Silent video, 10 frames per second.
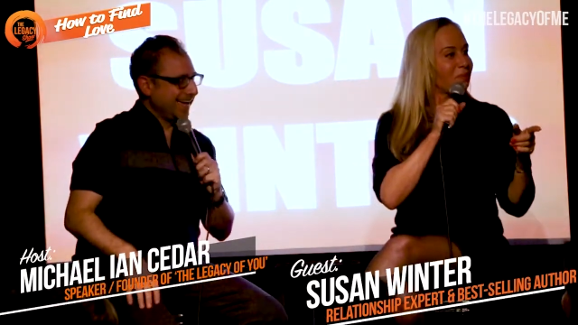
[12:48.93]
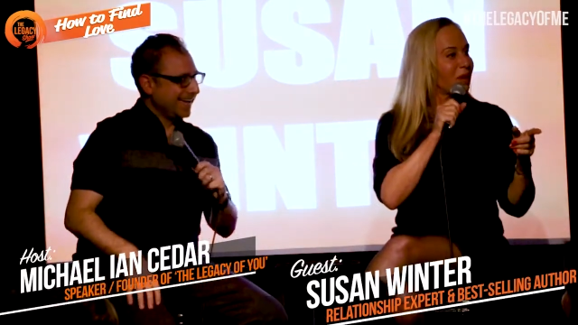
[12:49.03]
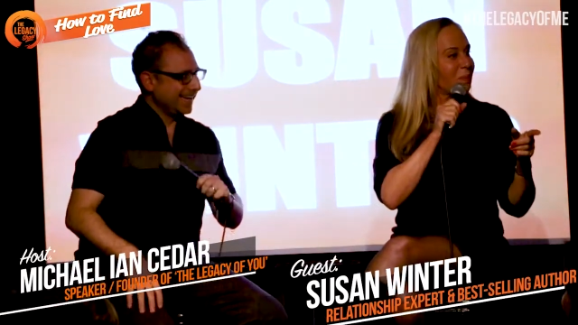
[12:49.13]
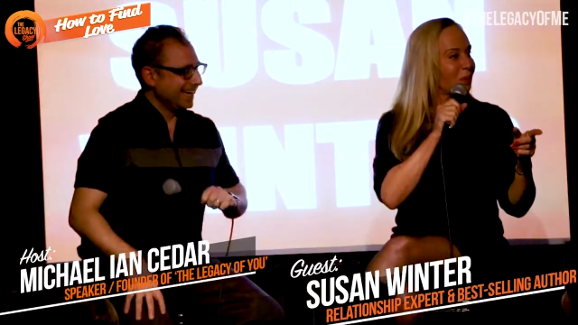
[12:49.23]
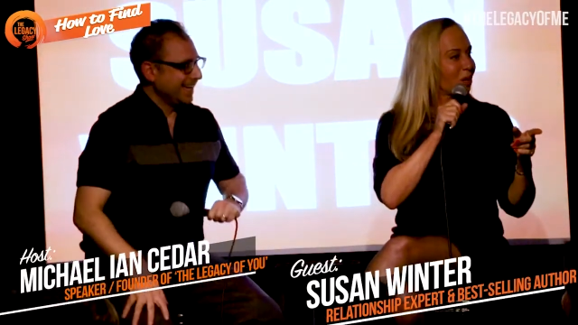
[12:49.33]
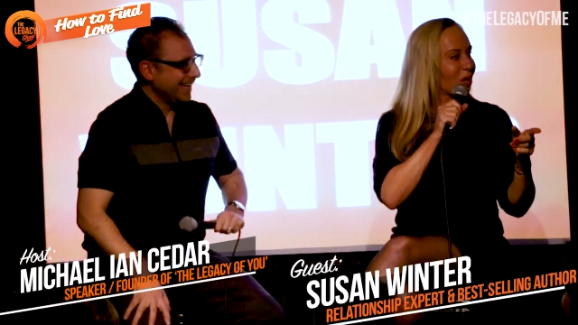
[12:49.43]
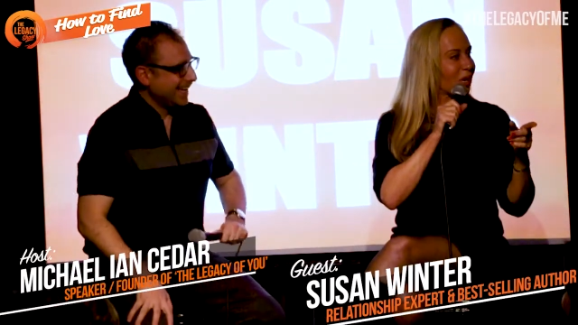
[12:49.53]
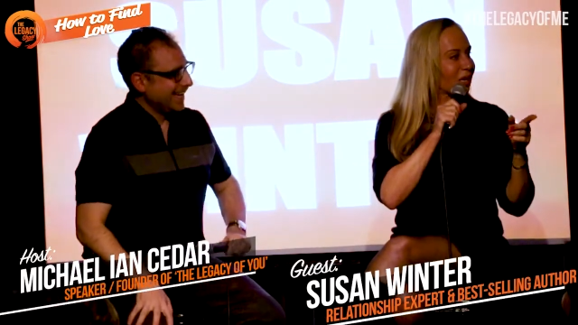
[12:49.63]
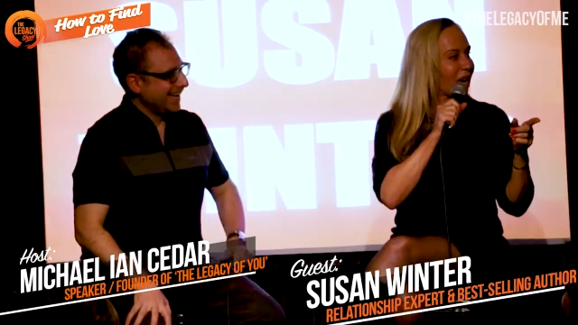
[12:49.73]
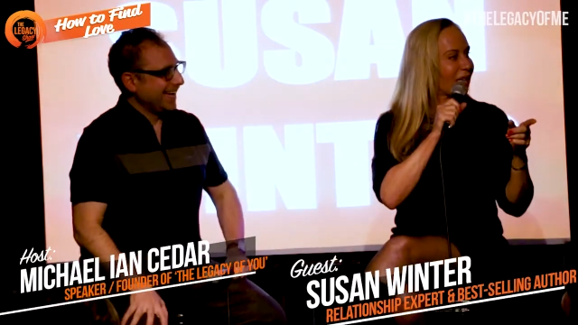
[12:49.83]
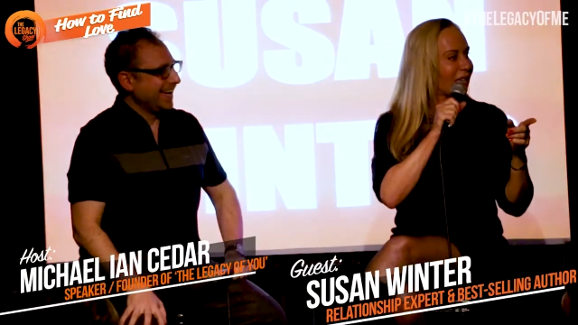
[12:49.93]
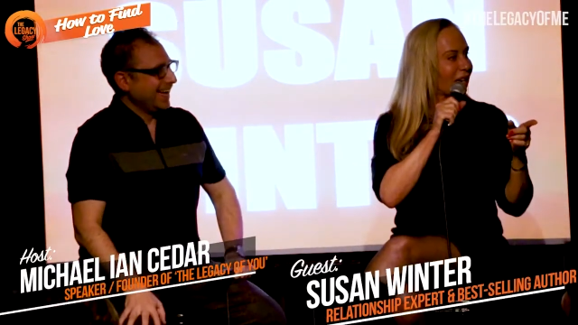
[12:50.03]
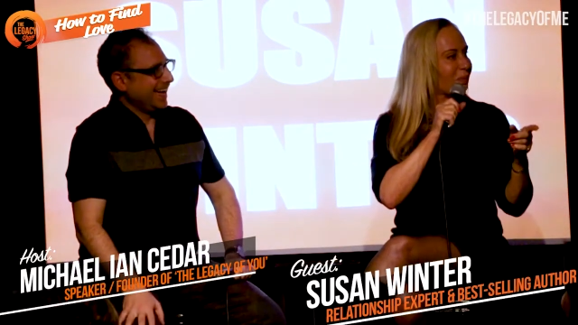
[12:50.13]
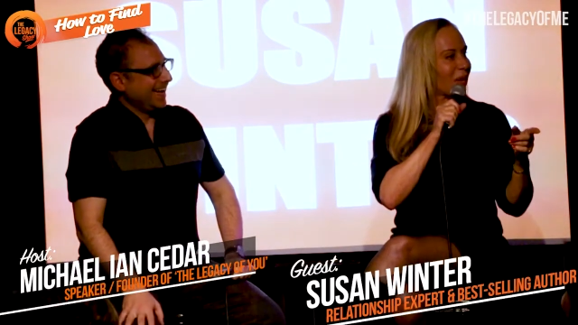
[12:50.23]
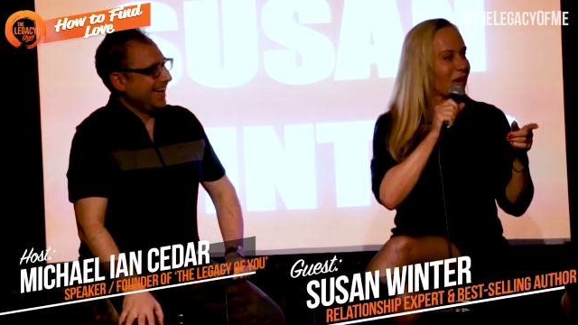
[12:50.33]
Speaker 1: people
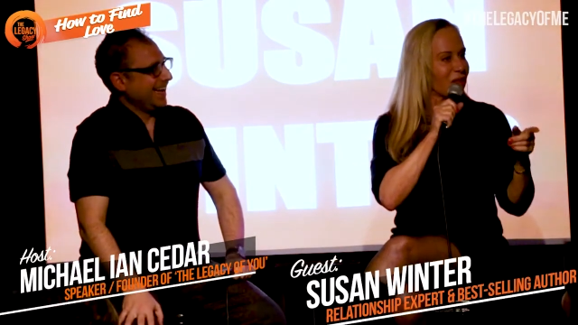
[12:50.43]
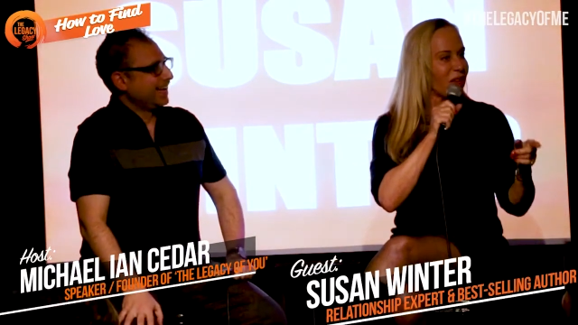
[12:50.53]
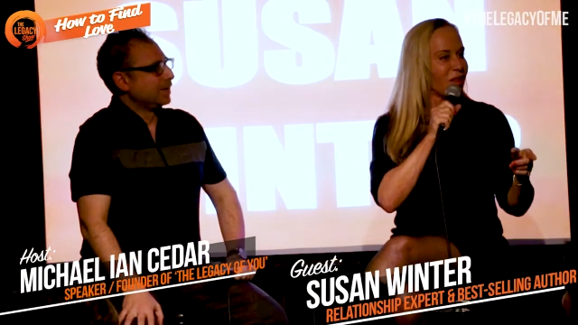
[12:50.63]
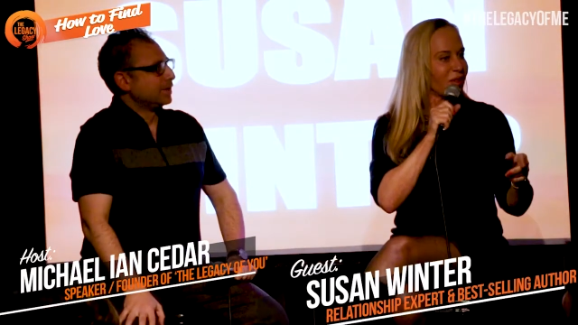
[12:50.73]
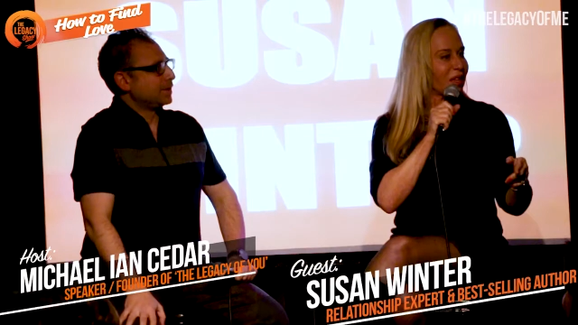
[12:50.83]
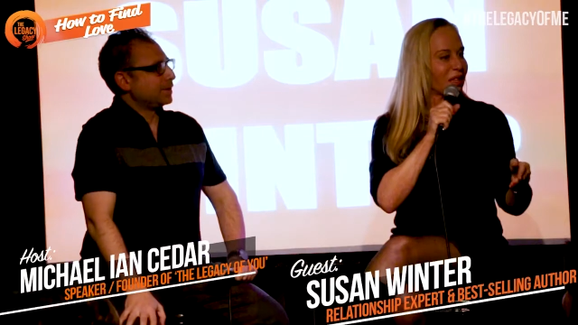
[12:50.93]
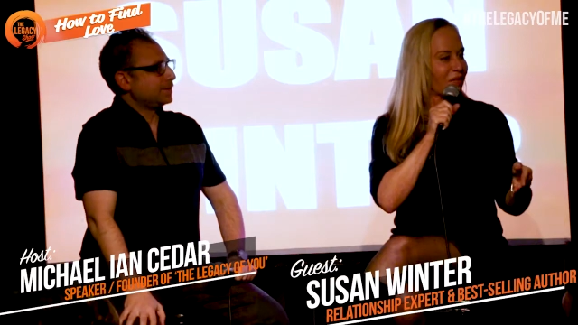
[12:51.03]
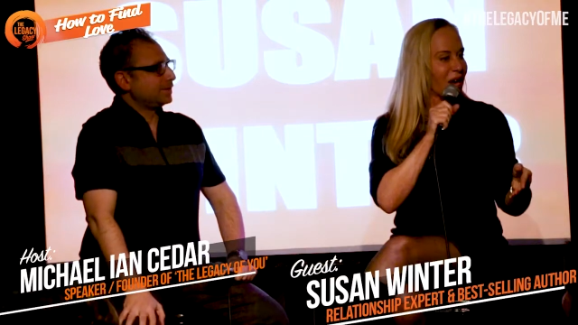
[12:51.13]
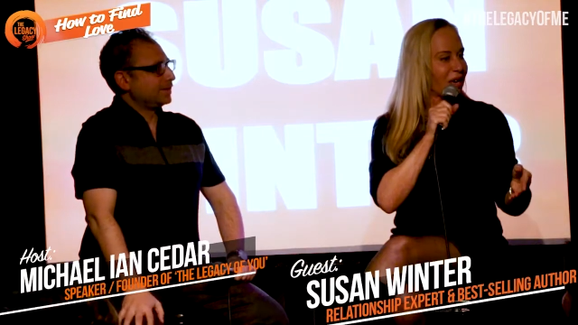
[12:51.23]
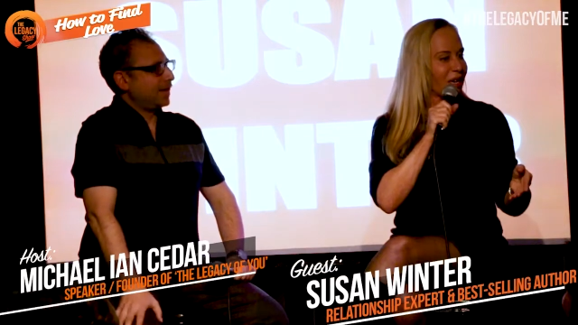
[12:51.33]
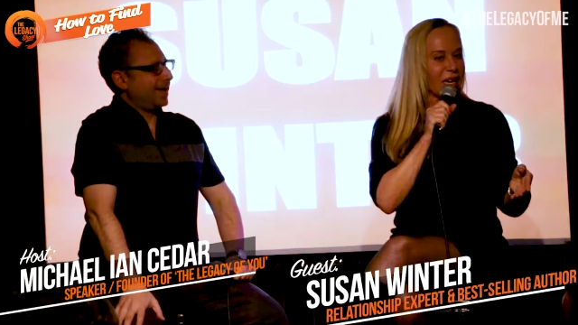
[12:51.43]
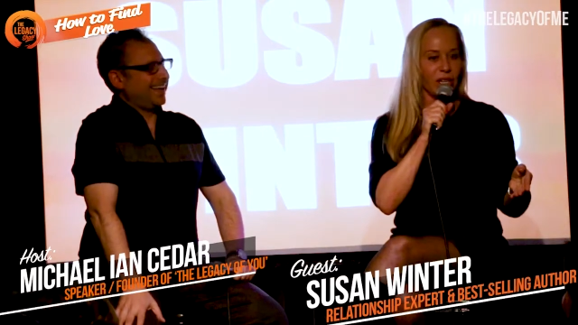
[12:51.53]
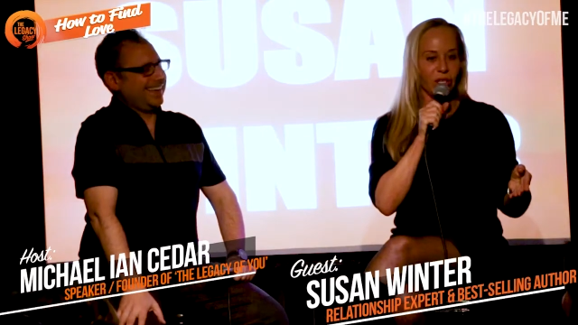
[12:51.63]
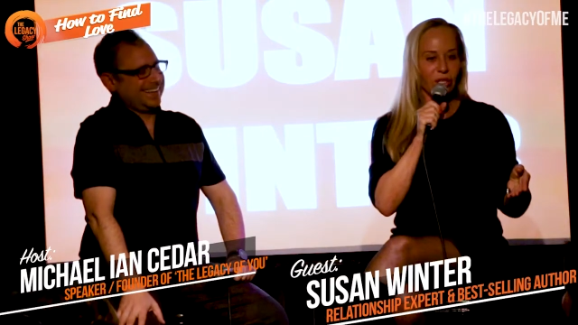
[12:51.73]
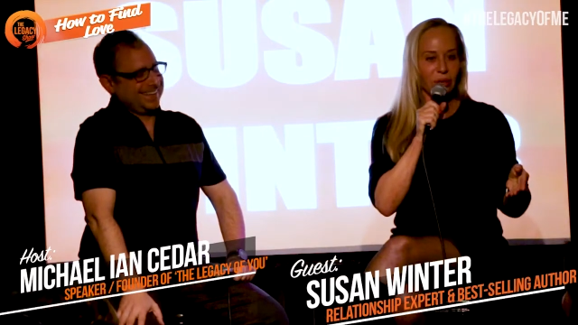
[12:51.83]
contact me and they think they've got an
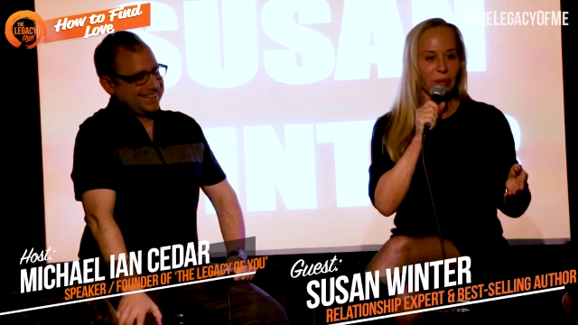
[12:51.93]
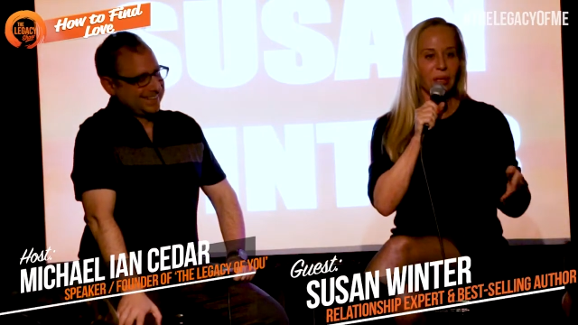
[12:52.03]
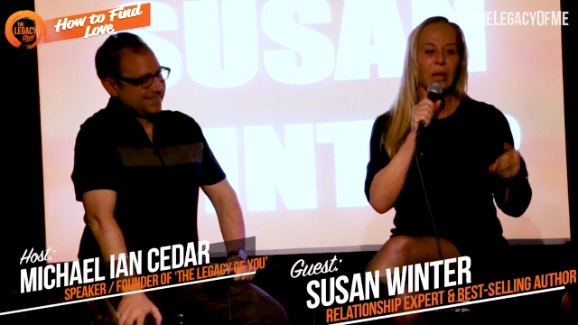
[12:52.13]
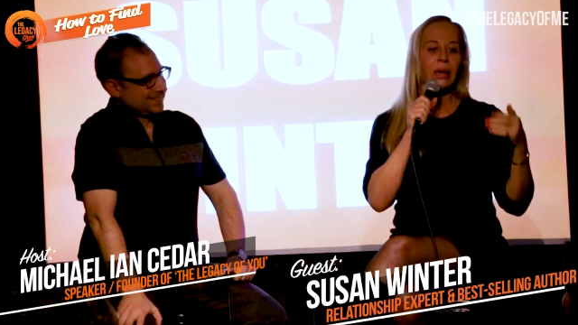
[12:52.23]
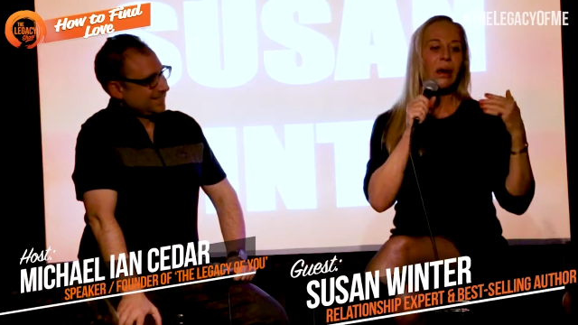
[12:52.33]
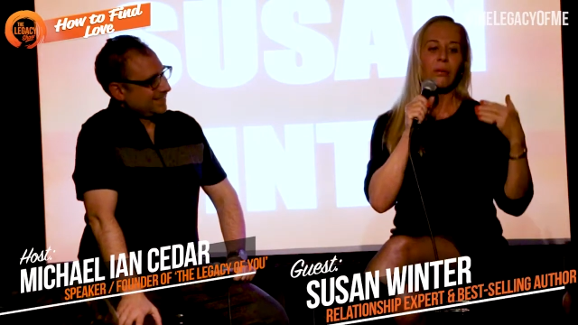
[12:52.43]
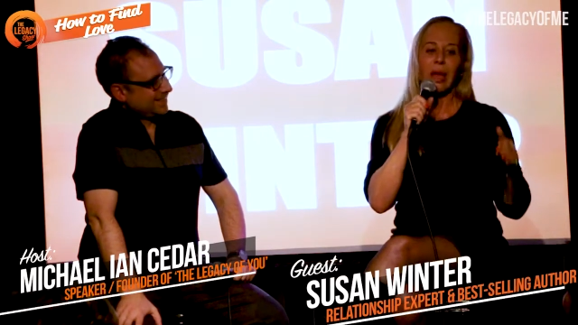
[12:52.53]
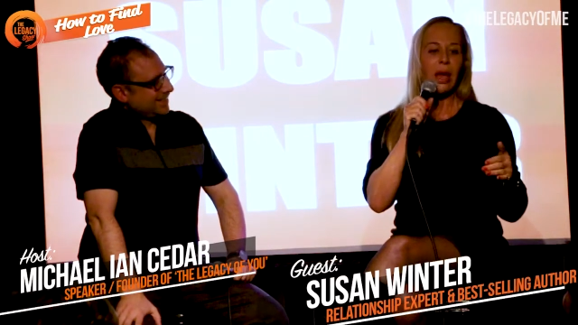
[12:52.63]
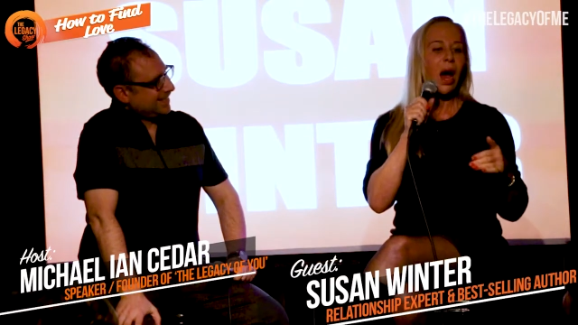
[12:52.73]
issue. They're like, okay,